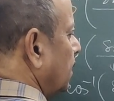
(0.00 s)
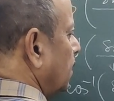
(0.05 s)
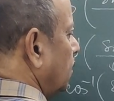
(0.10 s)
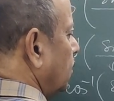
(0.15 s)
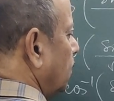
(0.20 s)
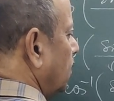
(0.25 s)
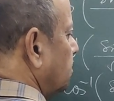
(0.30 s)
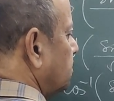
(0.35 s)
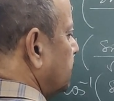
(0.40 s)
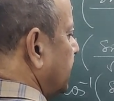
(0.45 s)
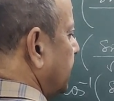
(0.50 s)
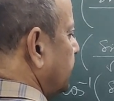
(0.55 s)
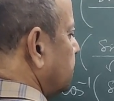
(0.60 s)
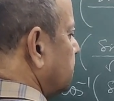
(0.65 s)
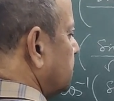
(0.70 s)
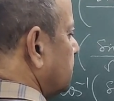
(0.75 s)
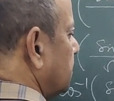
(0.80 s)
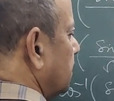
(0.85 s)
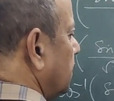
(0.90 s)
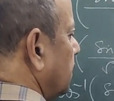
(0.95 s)
Cos
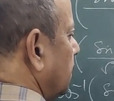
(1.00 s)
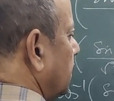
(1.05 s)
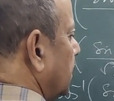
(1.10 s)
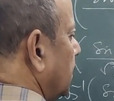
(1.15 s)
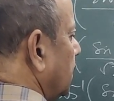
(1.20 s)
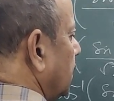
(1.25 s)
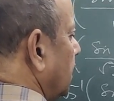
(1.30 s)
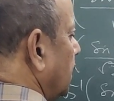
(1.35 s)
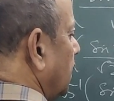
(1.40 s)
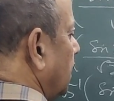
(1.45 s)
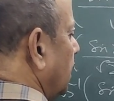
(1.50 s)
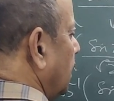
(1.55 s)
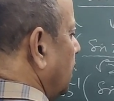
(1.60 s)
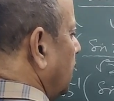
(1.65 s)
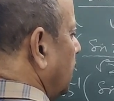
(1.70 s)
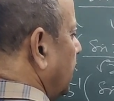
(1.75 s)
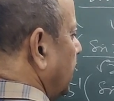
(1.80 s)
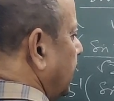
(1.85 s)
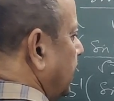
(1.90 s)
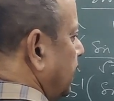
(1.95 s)
x,
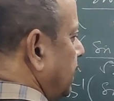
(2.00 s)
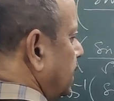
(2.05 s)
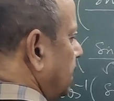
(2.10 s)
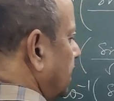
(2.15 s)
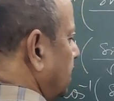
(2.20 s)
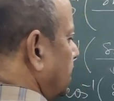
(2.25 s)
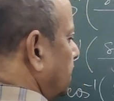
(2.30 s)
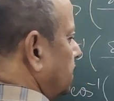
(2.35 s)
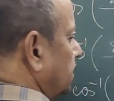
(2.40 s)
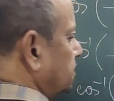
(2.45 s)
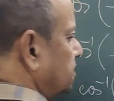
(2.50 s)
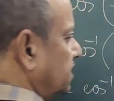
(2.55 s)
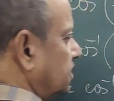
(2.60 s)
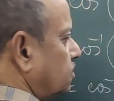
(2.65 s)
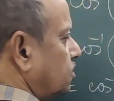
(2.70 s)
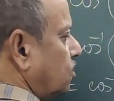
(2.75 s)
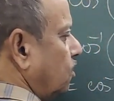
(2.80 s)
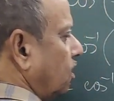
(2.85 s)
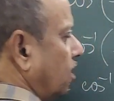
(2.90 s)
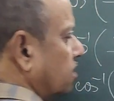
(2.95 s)
and this is
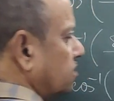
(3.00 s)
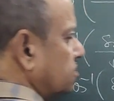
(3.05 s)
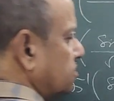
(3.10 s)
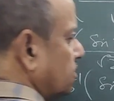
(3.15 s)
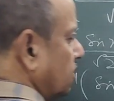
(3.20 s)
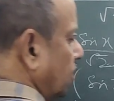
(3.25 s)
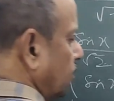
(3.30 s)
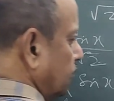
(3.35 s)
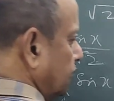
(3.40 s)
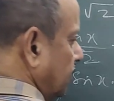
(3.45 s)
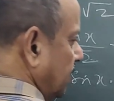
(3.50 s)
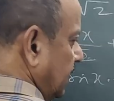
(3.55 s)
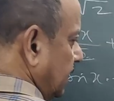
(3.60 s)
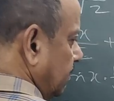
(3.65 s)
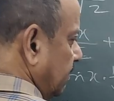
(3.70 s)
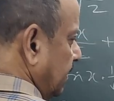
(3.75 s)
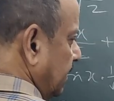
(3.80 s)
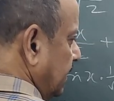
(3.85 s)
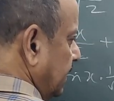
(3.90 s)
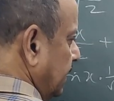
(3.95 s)
cos of
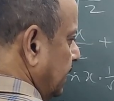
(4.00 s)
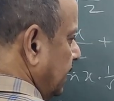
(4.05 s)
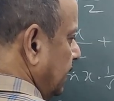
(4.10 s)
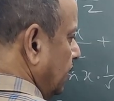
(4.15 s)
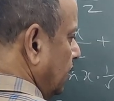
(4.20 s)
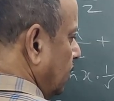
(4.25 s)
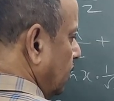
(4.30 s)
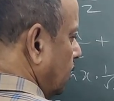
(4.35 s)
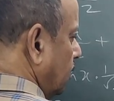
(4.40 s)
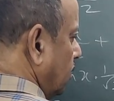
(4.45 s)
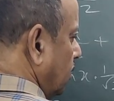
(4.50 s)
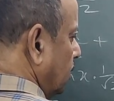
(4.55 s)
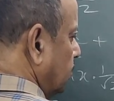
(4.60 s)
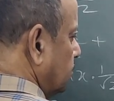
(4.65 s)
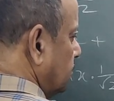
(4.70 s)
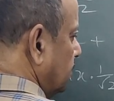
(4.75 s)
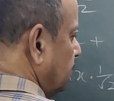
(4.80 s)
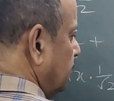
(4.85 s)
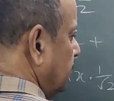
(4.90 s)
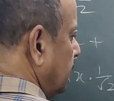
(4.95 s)
45 degree or cos
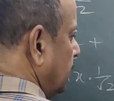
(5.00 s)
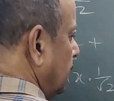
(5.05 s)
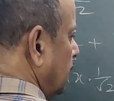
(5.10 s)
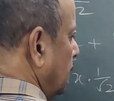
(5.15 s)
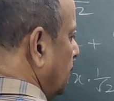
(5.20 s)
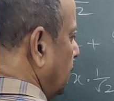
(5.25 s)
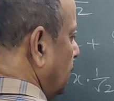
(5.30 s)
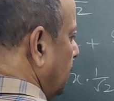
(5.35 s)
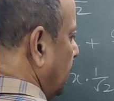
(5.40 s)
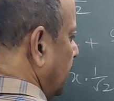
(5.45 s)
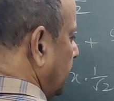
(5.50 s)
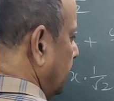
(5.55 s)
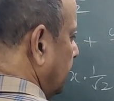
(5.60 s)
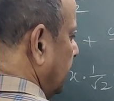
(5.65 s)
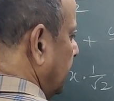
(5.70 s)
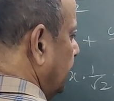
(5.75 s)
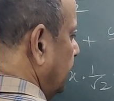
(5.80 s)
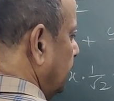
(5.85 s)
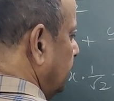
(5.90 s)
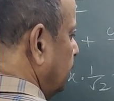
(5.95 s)
of pi
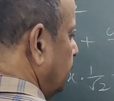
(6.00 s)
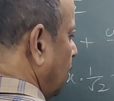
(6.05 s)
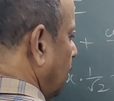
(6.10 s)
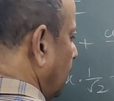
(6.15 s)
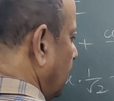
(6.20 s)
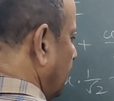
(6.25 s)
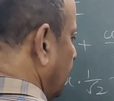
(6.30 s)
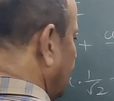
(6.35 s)
by 4.